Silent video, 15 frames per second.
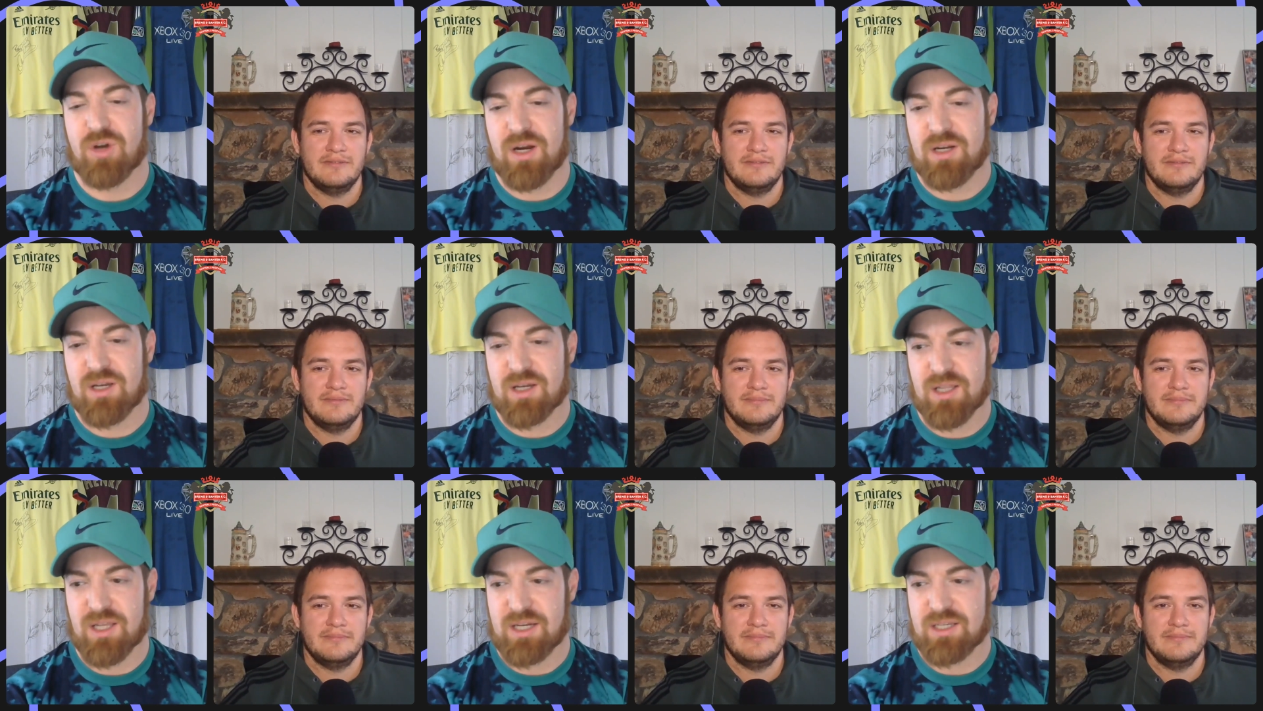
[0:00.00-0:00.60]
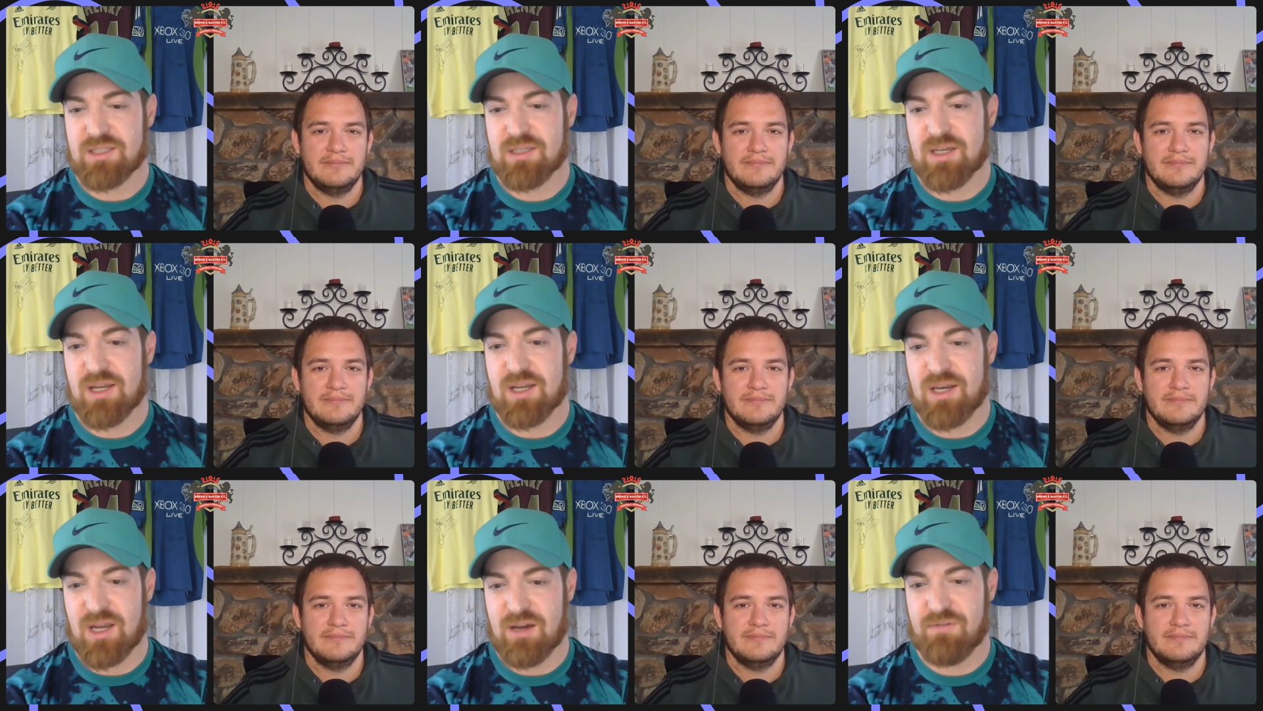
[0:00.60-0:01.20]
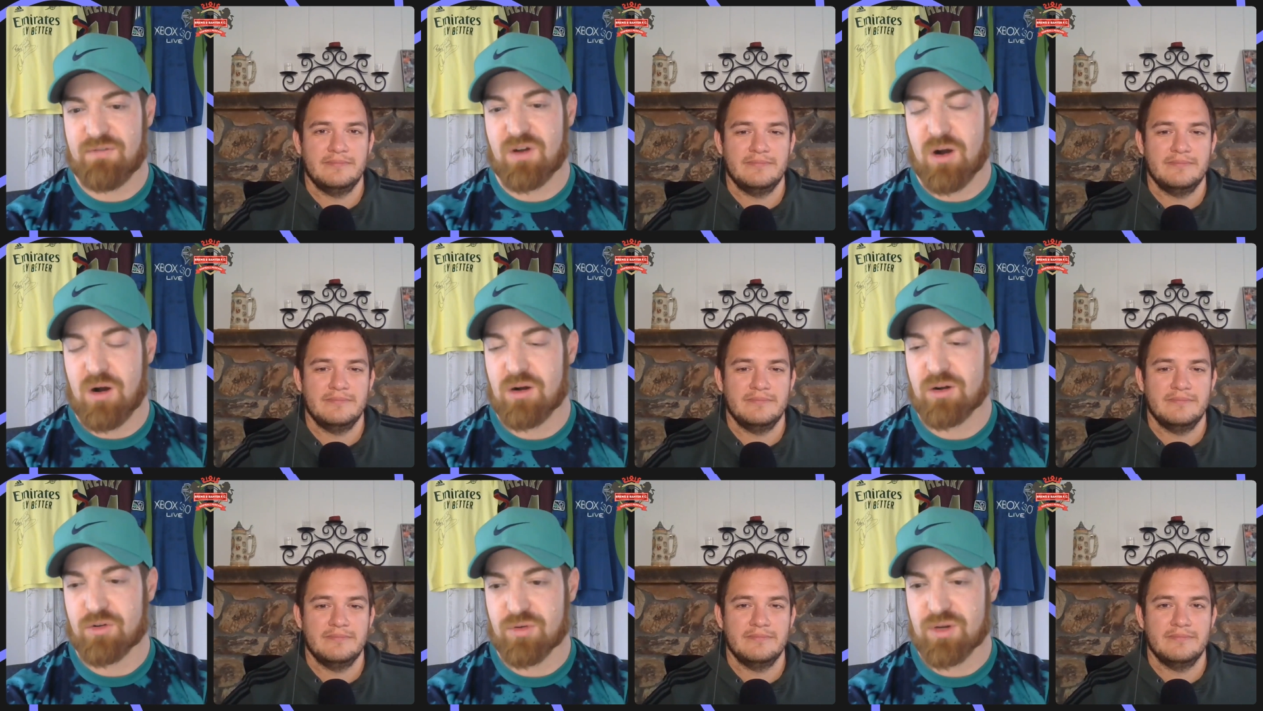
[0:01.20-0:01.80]
Speaker 1: trying to collect enough
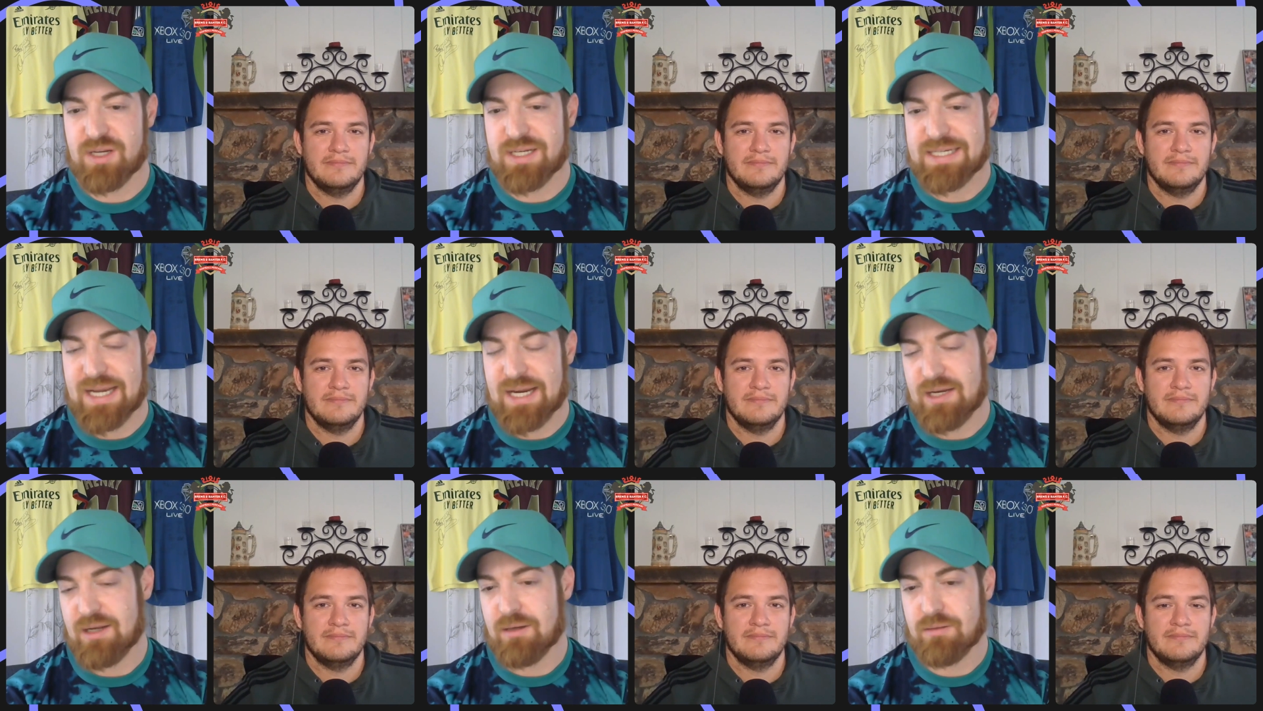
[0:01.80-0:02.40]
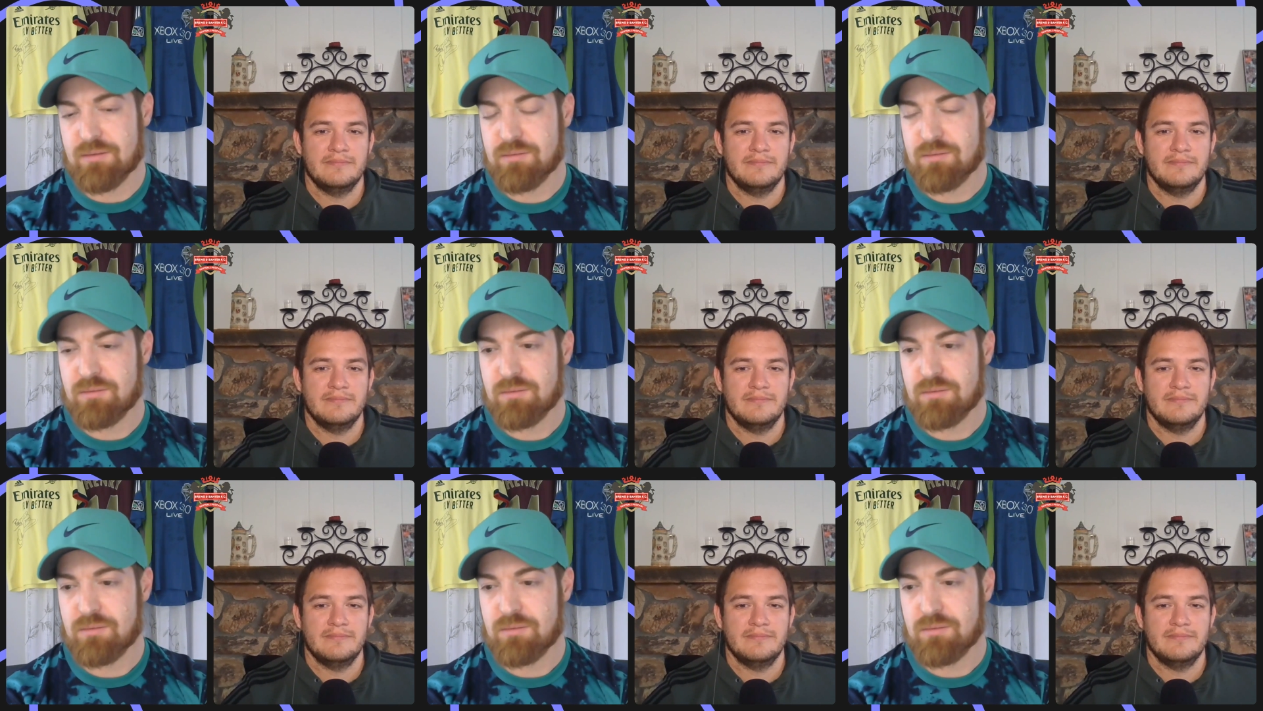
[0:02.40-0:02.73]
concrete data.